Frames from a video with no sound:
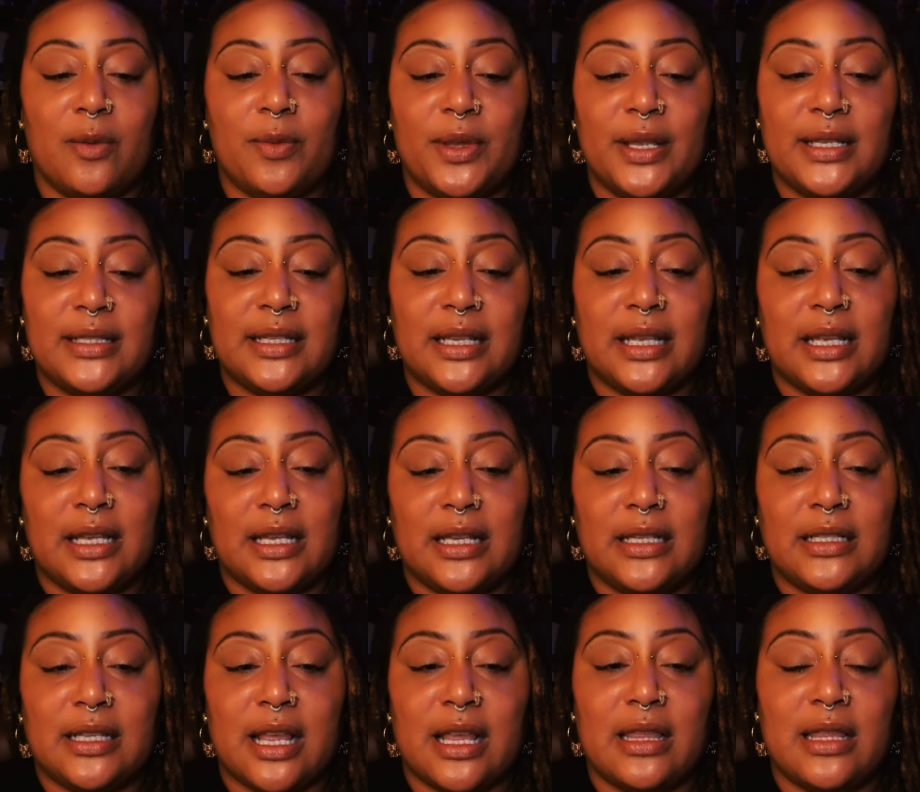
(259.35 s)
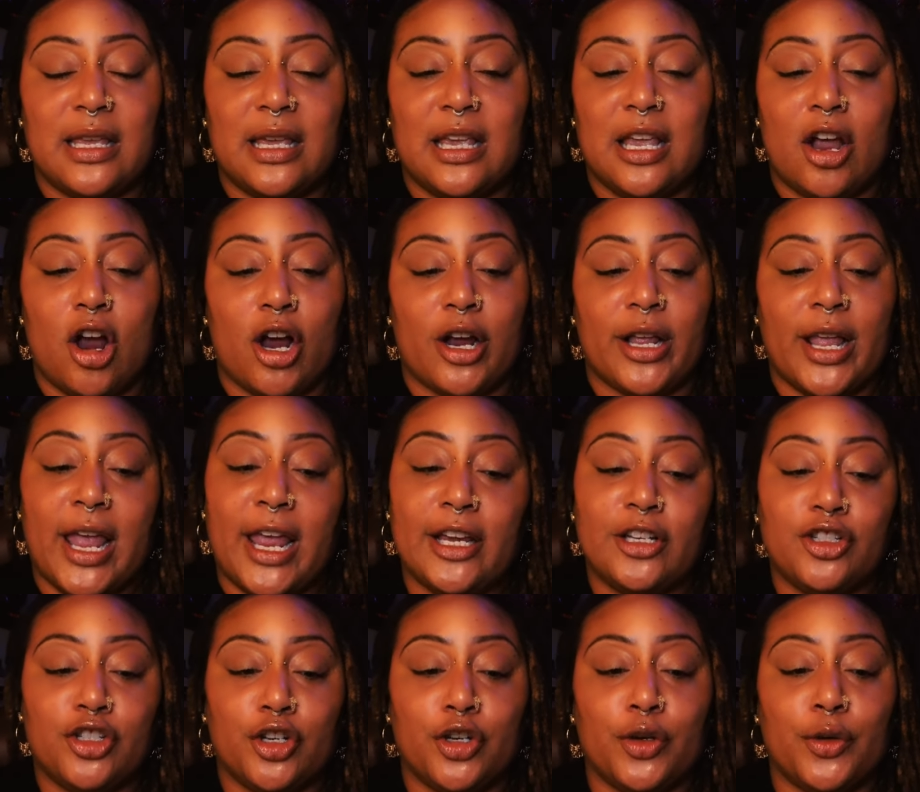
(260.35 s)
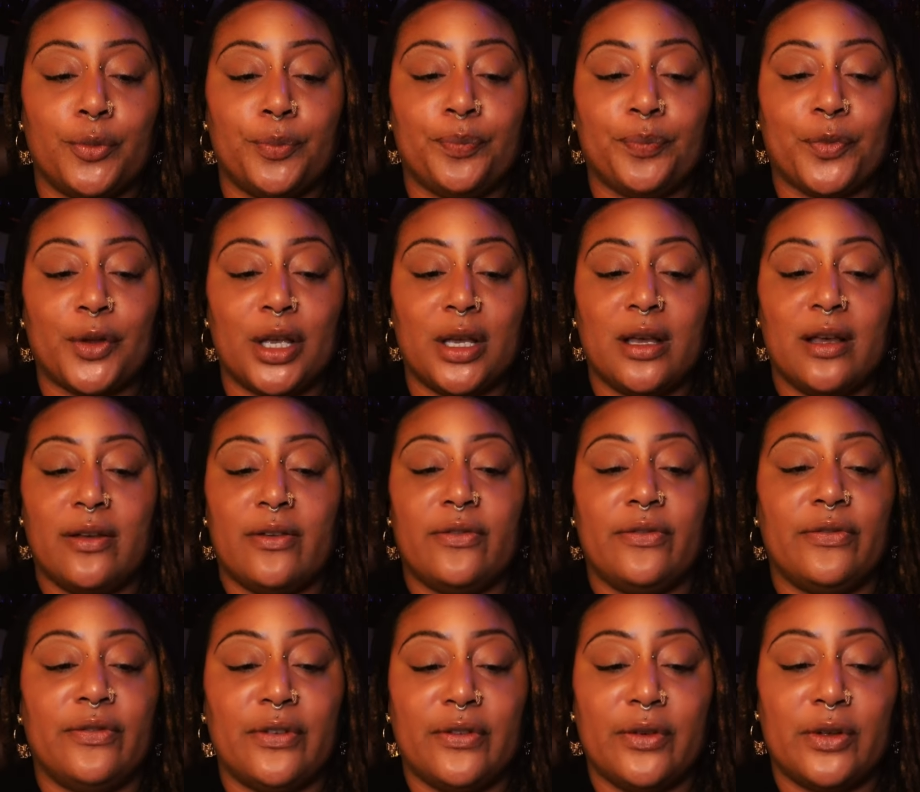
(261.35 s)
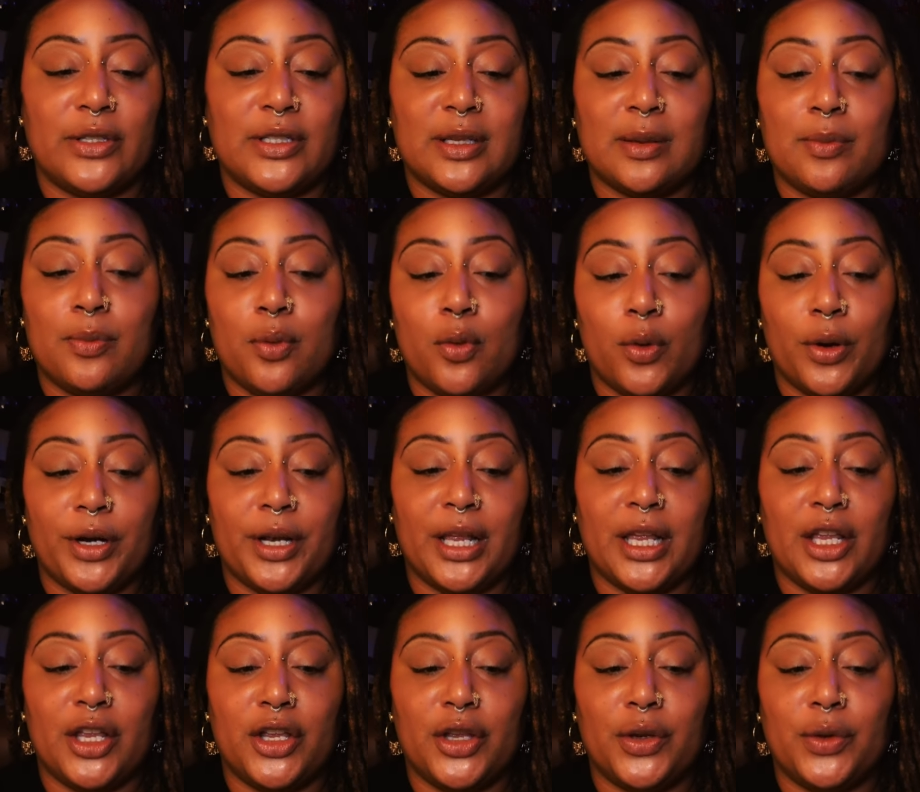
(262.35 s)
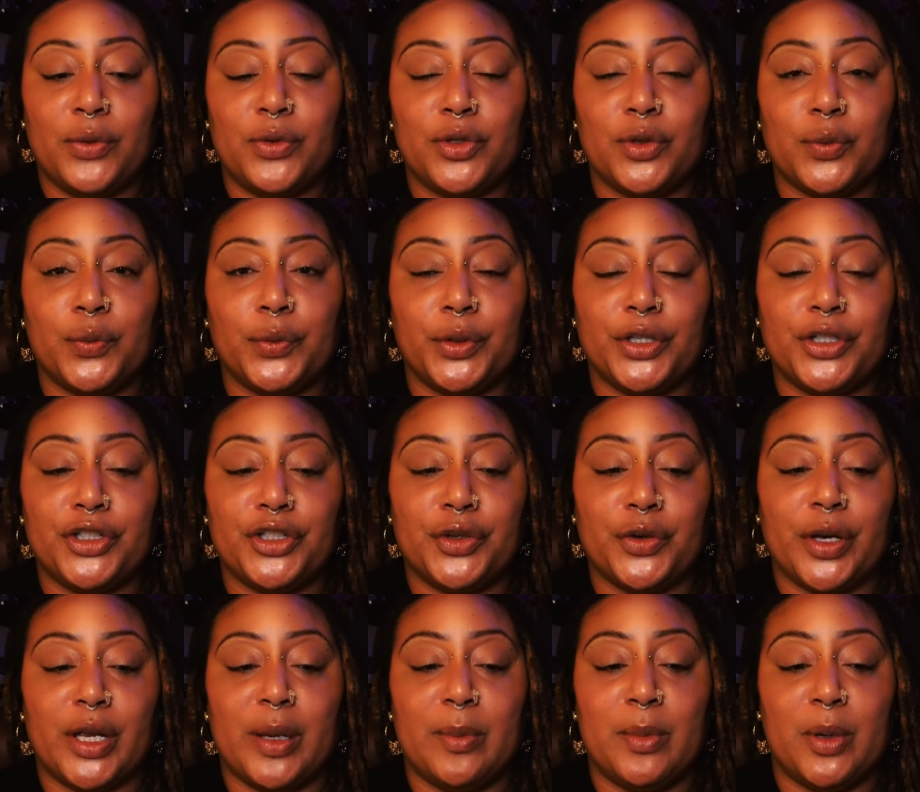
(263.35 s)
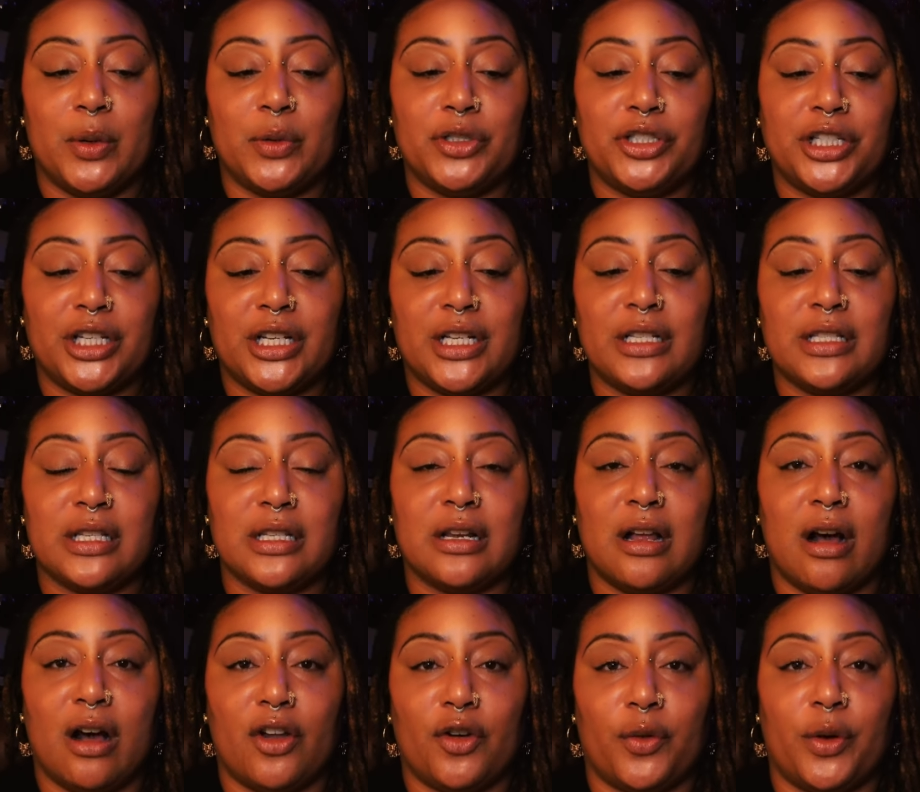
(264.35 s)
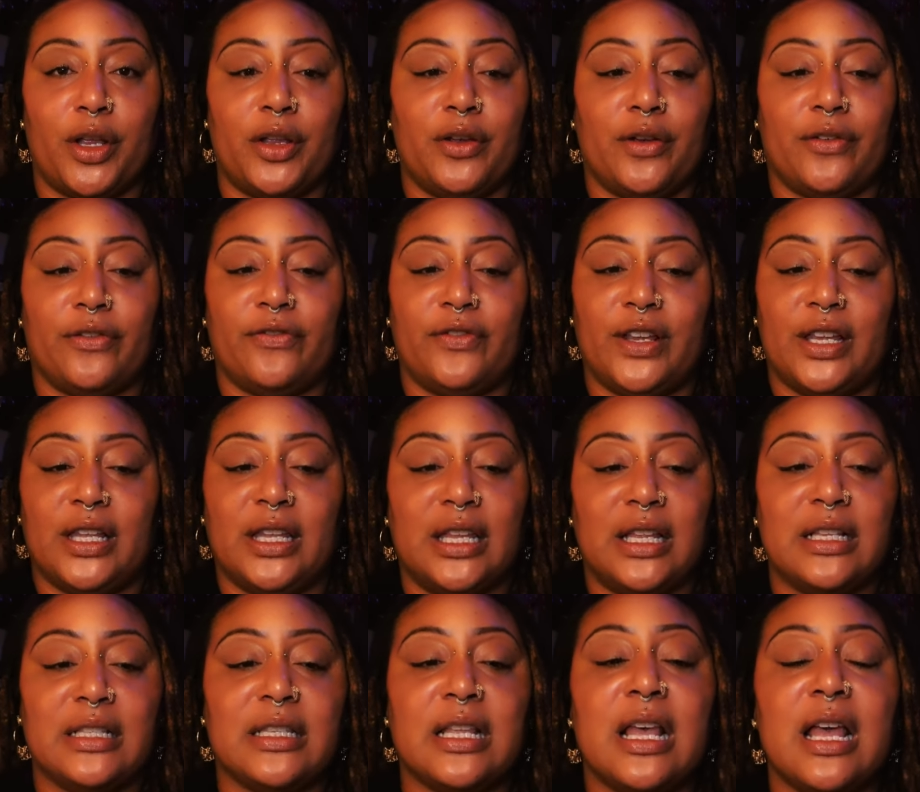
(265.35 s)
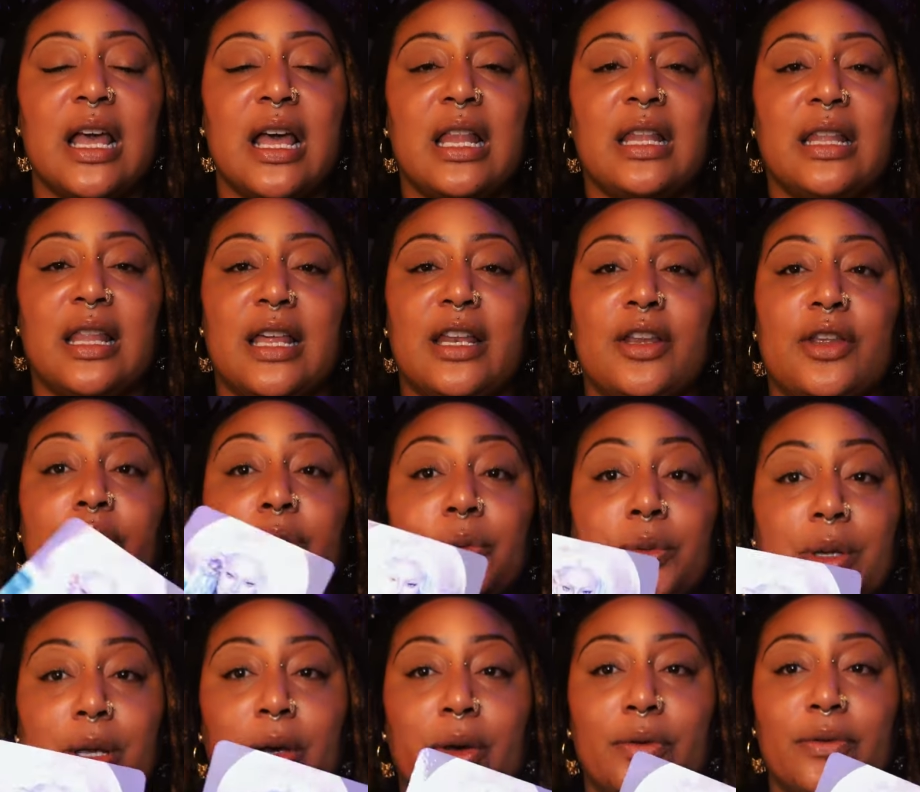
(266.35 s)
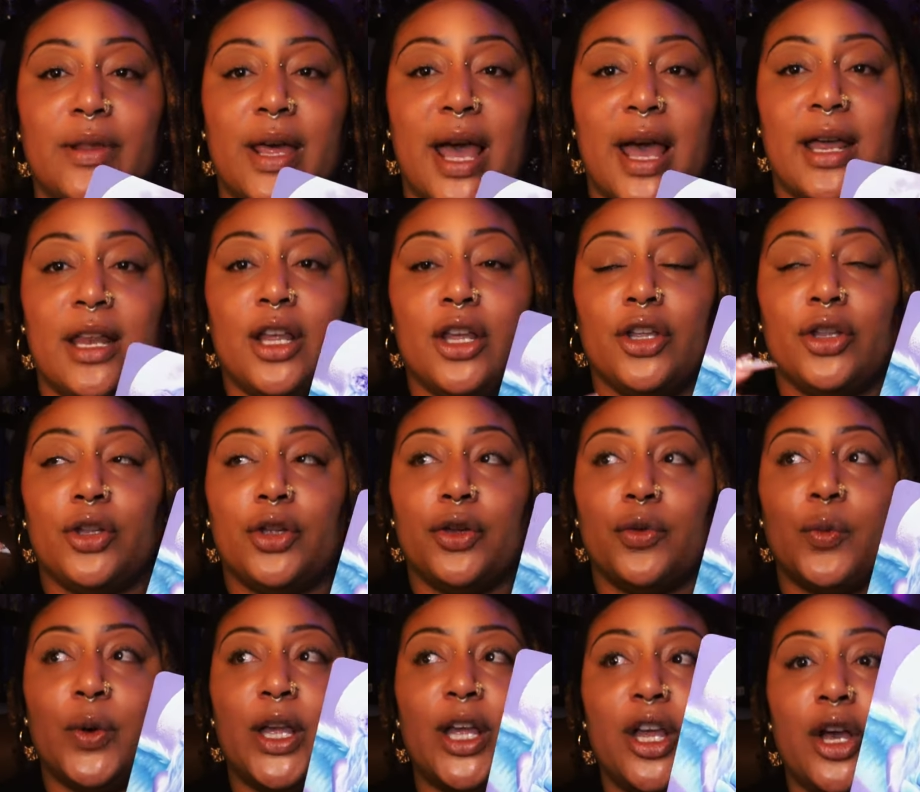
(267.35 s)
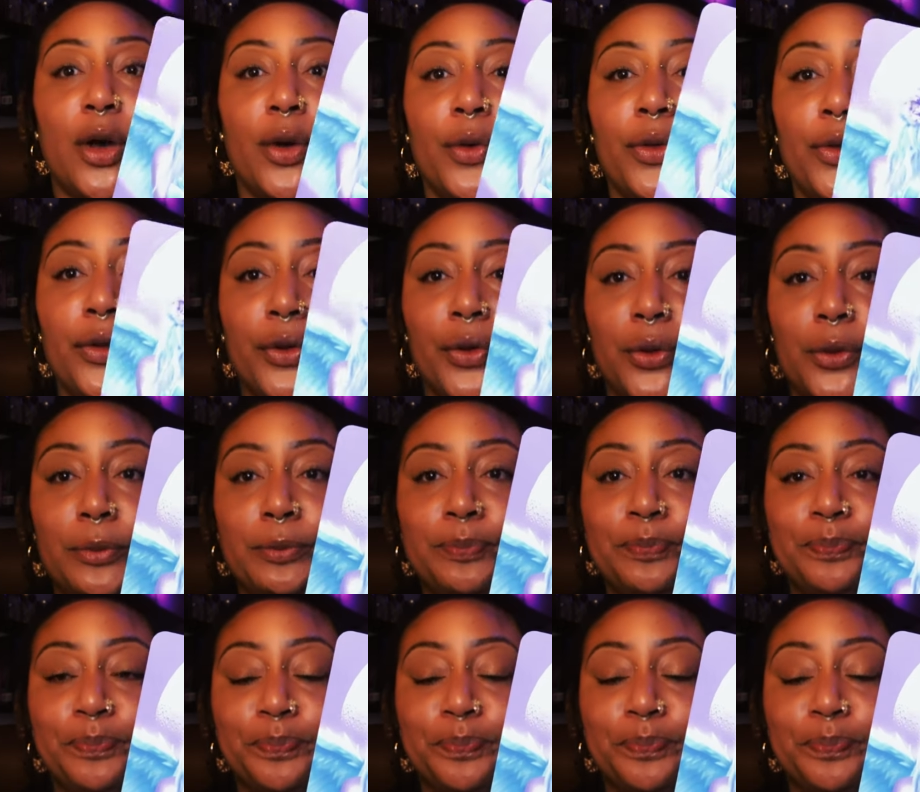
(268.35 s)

This is the Archangel of supporting you towards your emotions and honoring your feelings, letting you know that we go through